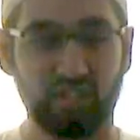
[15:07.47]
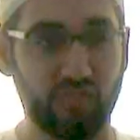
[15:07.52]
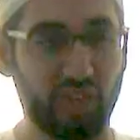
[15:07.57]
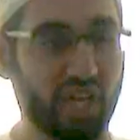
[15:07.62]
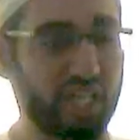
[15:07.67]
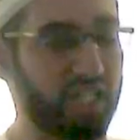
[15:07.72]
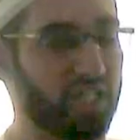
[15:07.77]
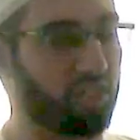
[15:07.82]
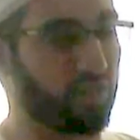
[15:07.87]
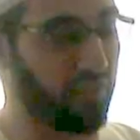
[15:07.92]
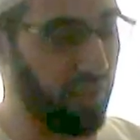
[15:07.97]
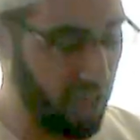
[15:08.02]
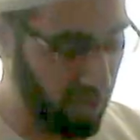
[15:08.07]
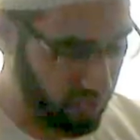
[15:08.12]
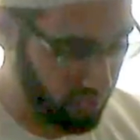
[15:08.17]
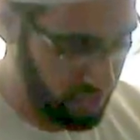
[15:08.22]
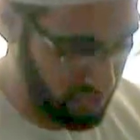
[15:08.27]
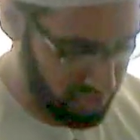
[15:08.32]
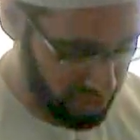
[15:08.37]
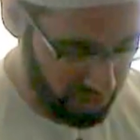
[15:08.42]
advantage of
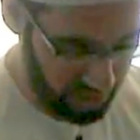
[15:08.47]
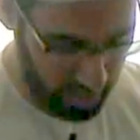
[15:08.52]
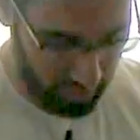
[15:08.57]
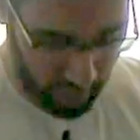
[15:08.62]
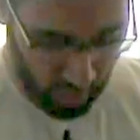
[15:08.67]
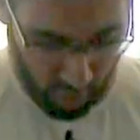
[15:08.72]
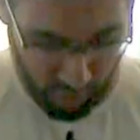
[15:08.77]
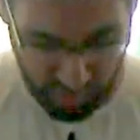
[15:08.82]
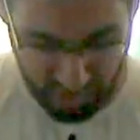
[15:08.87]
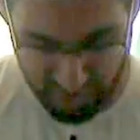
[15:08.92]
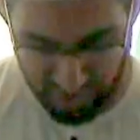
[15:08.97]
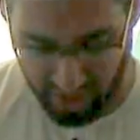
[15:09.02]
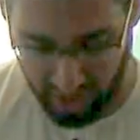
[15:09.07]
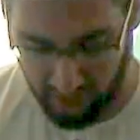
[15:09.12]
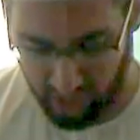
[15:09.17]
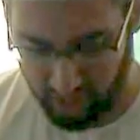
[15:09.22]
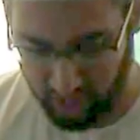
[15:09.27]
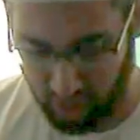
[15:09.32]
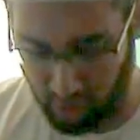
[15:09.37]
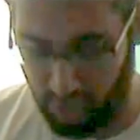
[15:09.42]
every single moment
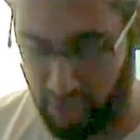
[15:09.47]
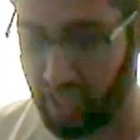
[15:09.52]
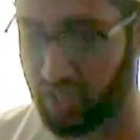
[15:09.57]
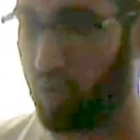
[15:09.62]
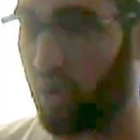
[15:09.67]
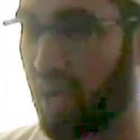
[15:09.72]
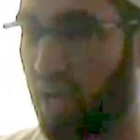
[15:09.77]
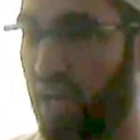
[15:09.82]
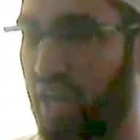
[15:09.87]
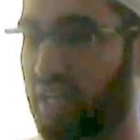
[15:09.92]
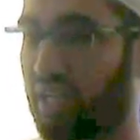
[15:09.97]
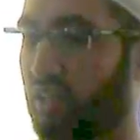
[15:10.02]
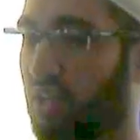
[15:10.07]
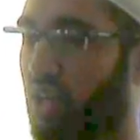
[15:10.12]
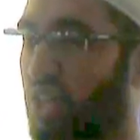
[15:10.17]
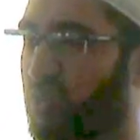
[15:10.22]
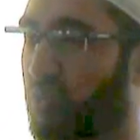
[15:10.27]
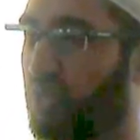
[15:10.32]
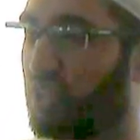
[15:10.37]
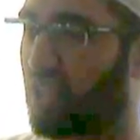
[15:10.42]
to make dua, and
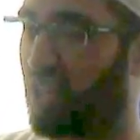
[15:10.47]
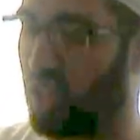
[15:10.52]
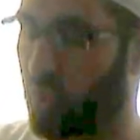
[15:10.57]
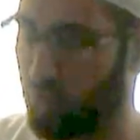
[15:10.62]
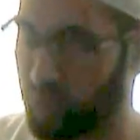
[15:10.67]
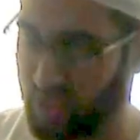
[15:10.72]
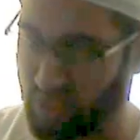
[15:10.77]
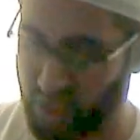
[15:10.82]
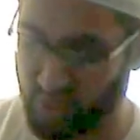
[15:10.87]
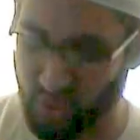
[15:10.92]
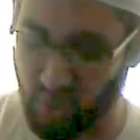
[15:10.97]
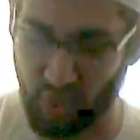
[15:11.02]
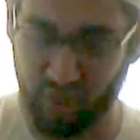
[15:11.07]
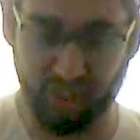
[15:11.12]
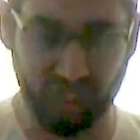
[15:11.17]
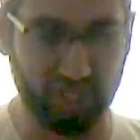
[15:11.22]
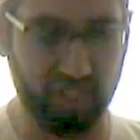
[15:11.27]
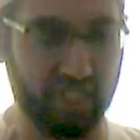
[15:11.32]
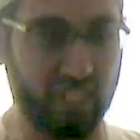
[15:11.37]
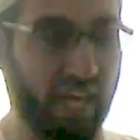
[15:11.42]
Allah subhanahu wa ta'ala will
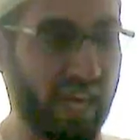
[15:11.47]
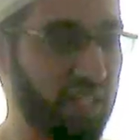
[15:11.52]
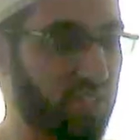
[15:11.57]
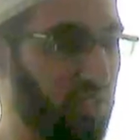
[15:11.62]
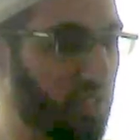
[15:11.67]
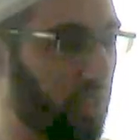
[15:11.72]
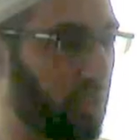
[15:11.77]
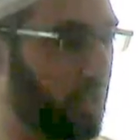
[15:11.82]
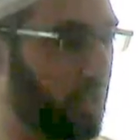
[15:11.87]
certainly answer